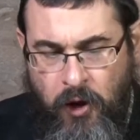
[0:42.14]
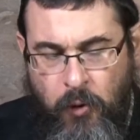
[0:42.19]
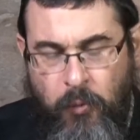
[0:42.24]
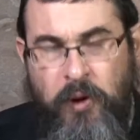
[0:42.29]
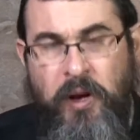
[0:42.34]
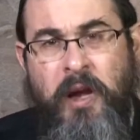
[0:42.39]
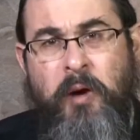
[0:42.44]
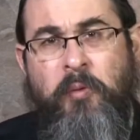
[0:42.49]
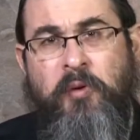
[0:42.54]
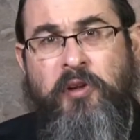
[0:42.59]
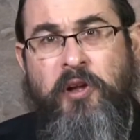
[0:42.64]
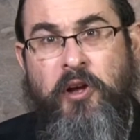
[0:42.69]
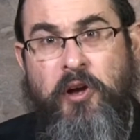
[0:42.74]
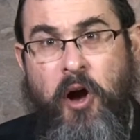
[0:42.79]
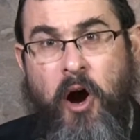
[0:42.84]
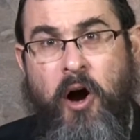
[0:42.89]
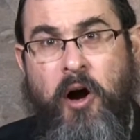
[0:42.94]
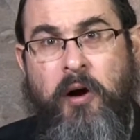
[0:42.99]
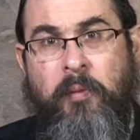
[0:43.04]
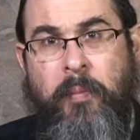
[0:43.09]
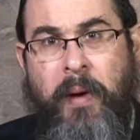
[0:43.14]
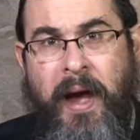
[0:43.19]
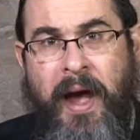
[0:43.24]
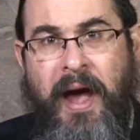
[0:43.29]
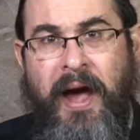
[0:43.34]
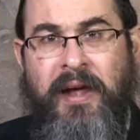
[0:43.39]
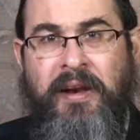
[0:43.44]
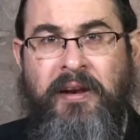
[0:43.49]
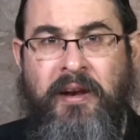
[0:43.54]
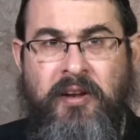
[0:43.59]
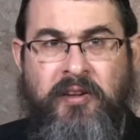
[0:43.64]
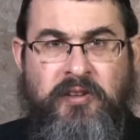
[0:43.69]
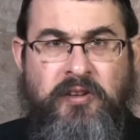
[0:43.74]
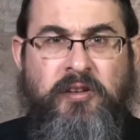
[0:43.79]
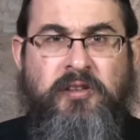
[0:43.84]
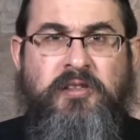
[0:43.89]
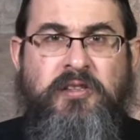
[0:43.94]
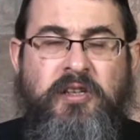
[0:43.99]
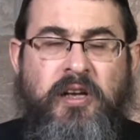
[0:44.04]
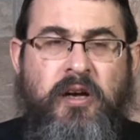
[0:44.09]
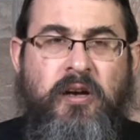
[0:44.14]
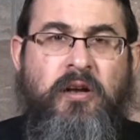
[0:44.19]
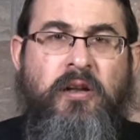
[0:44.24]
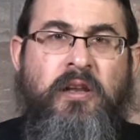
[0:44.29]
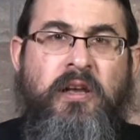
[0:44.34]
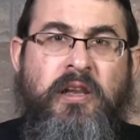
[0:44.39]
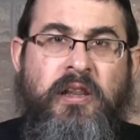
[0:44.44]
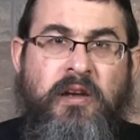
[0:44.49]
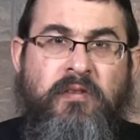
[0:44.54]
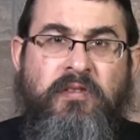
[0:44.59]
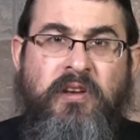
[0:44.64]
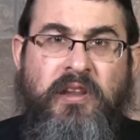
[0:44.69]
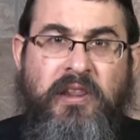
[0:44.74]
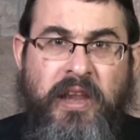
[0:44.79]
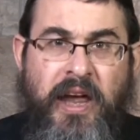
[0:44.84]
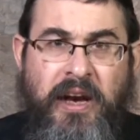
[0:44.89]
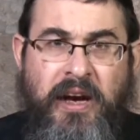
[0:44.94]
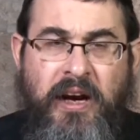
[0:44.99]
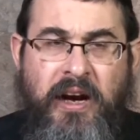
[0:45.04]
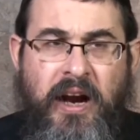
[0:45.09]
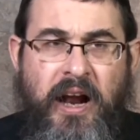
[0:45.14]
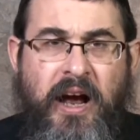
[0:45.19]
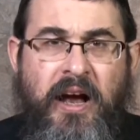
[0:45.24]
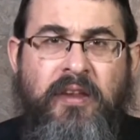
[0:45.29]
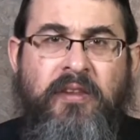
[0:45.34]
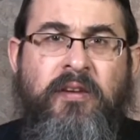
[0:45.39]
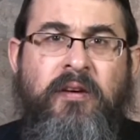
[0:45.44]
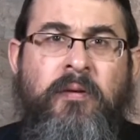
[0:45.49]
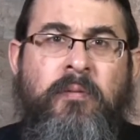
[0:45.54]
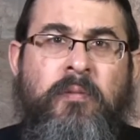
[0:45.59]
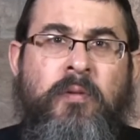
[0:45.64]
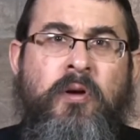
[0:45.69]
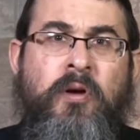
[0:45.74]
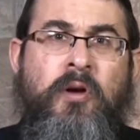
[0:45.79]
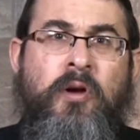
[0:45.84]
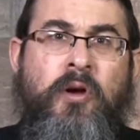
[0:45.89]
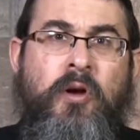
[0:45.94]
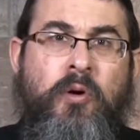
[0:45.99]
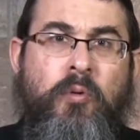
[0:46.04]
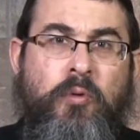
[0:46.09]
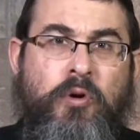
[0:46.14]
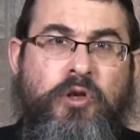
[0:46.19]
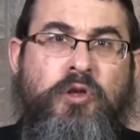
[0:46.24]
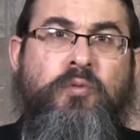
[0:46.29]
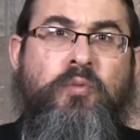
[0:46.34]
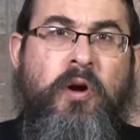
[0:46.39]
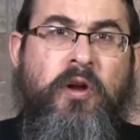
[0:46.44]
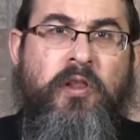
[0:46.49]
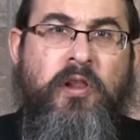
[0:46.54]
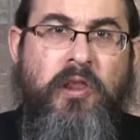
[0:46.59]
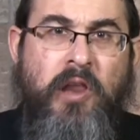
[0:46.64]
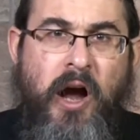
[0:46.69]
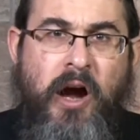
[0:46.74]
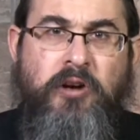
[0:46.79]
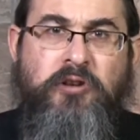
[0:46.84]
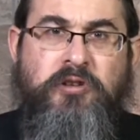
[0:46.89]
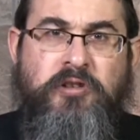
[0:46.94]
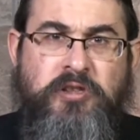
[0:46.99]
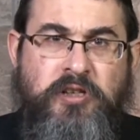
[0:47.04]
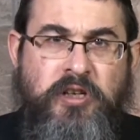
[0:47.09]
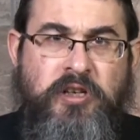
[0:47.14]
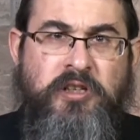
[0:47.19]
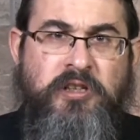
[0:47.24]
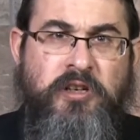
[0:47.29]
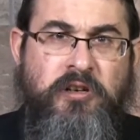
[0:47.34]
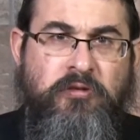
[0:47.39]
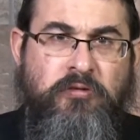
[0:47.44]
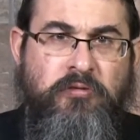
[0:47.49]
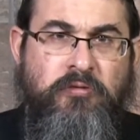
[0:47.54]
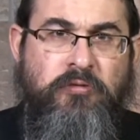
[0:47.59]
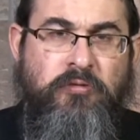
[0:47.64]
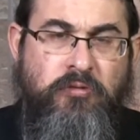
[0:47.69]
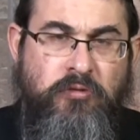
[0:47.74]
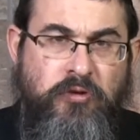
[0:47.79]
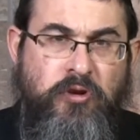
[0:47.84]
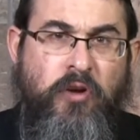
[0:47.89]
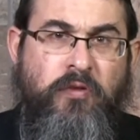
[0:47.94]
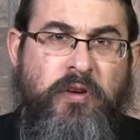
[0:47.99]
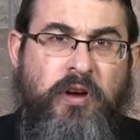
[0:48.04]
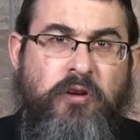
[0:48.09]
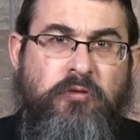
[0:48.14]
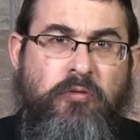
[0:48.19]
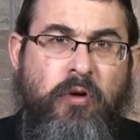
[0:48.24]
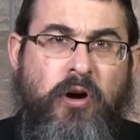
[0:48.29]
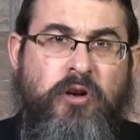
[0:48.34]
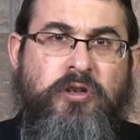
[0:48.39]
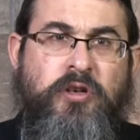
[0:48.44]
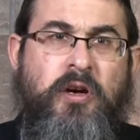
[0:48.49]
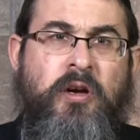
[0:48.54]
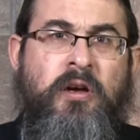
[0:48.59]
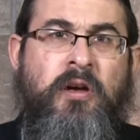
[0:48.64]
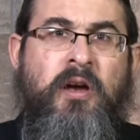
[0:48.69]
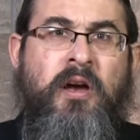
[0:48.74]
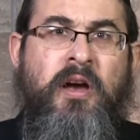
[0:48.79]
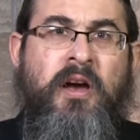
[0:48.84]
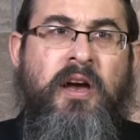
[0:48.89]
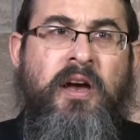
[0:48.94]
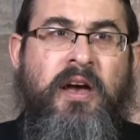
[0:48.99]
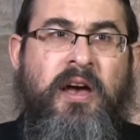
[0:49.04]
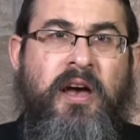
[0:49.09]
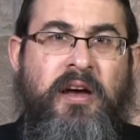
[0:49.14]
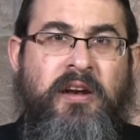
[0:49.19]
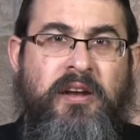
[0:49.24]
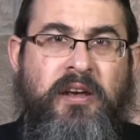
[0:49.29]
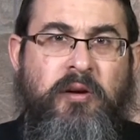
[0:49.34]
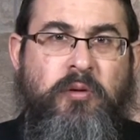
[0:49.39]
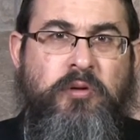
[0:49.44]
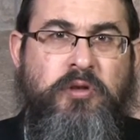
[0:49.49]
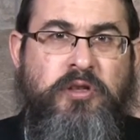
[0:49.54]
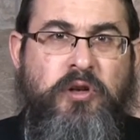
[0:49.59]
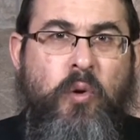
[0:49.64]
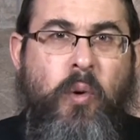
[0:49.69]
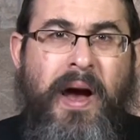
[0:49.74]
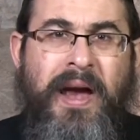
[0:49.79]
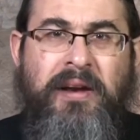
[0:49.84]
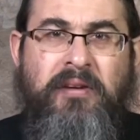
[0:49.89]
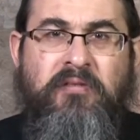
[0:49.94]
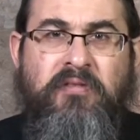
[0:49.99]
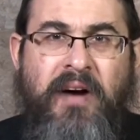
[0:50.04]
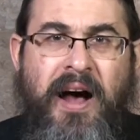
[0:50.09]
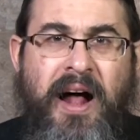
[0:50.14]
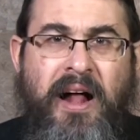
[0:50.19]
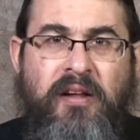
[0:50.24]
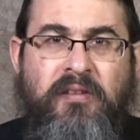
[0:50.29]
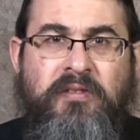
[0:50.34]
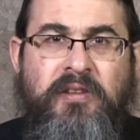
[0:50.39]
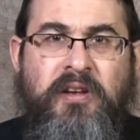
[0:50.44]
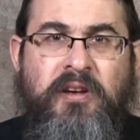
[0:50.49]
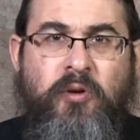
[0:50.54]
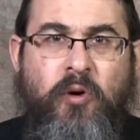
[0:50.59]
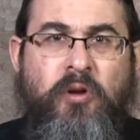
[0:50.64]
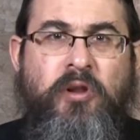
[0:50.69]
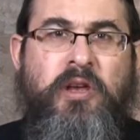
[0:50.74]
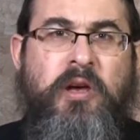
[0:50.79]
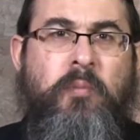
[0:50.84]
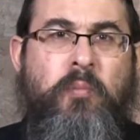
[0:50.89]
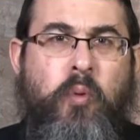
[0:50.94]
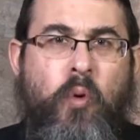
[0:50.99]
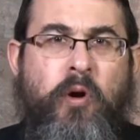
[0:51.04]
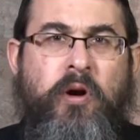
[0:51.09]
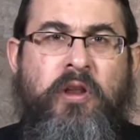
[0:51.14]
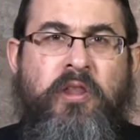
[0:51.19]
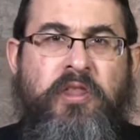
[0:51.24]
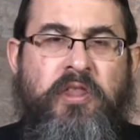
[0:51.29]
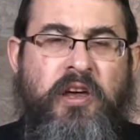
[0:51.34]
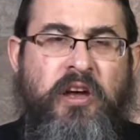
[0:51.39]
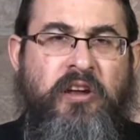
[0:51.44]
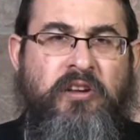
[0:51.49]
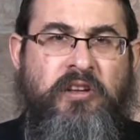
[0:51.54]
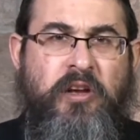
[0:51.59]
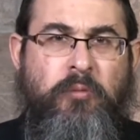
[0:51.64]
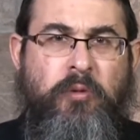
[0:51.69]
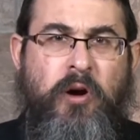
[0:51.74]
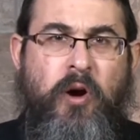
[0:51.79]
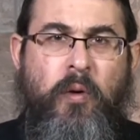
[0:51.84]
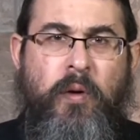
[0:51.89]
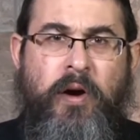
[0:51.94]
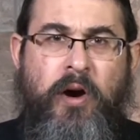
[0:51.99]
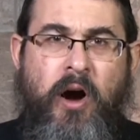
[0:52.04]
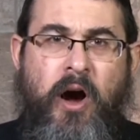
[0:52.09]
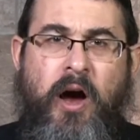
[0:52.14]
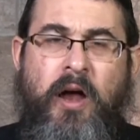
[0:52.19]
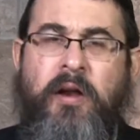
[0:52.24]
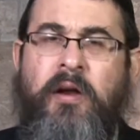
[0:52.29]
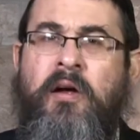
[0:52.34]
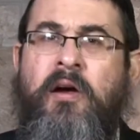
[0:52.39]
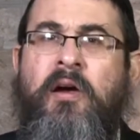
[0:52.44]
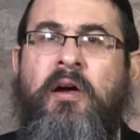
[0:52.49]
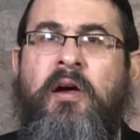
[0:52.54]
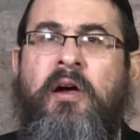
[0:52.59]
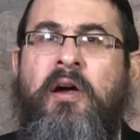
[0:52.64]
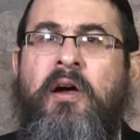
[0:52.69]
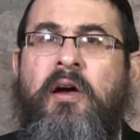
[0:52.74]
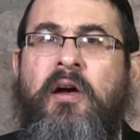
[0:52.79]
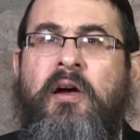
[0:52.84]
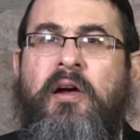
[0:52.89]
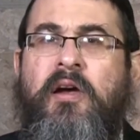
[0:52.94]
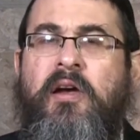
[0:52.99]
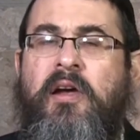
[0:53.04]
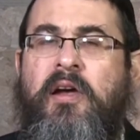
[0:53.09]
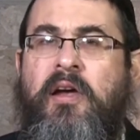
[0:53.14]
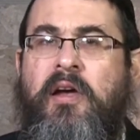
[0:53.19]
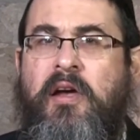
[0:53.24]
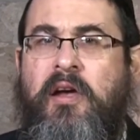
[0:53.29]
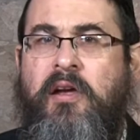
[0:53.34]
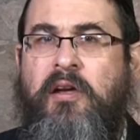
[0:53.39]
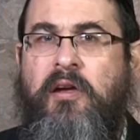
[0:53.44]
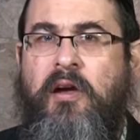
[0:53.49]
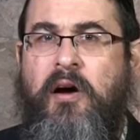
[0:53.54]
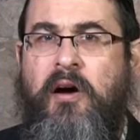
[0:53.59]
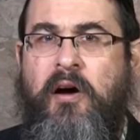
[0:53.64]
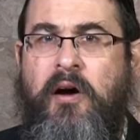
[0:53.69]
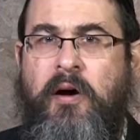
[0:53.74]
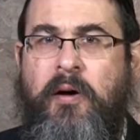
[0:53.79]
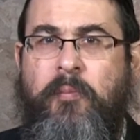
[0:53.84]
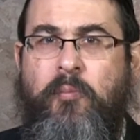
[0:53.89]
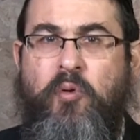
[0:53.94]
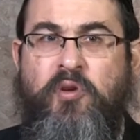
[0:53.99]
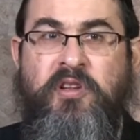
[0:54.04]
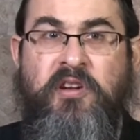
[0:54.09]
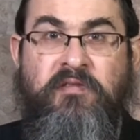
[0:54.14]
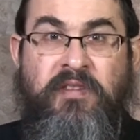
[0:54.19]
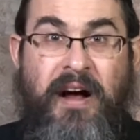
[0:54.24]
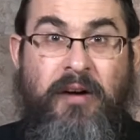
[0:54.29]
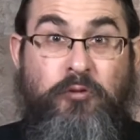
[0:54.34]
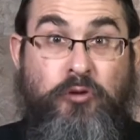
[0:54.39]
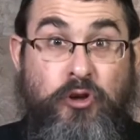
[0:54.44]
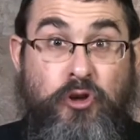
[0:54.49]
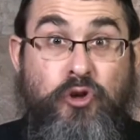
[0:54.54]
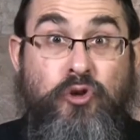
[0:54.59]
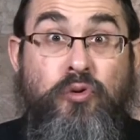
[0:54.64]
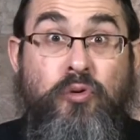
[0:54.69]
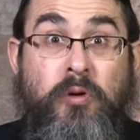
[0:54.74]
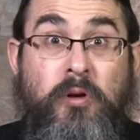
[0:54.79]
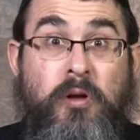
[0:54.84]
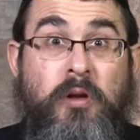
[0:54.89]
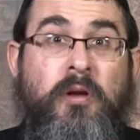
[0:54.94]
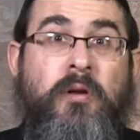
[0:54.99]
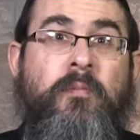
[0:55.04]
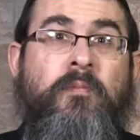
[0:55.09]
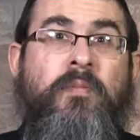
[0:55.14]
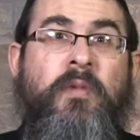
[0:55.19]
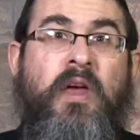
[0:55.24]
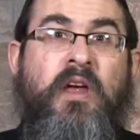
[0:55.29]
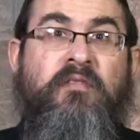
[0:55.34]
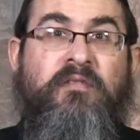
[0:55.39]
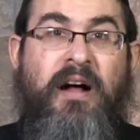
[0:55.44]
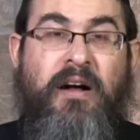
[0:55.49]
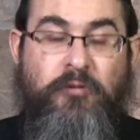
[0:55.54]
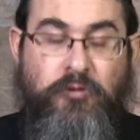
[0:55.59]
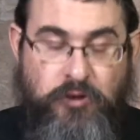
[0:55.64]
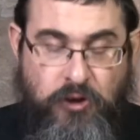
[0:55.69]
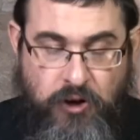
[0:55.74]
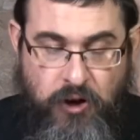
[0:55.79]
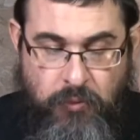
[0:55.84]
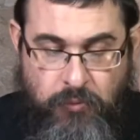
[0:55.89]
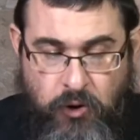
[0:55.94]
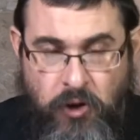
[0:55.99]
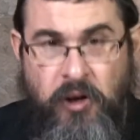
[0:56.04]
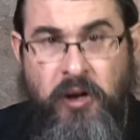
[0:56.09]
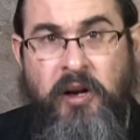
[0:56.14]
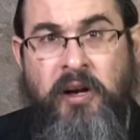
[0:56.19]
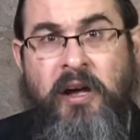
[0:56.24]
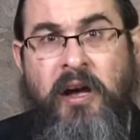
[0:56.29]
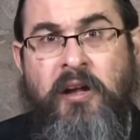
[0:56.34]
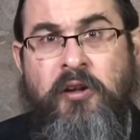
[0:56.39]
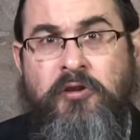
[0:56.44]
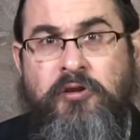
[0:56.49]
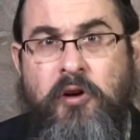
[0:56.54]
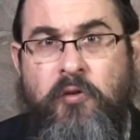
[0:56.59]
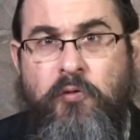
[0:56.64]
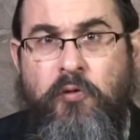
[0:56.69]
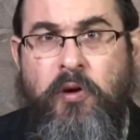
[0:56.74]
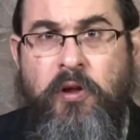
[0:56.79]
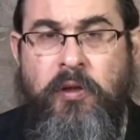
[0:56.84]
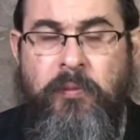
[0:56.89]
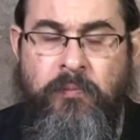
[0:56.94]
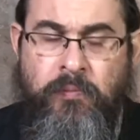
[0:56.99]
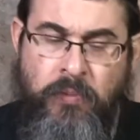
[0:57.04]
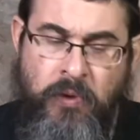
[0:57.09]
When he was a young man and still single, he lived in Leningrad, which is one of the largest cities in Soviet Russia, and he was quite involved in all the important things that were going on. He um, was involved with the shul, involved with the community, and so forth.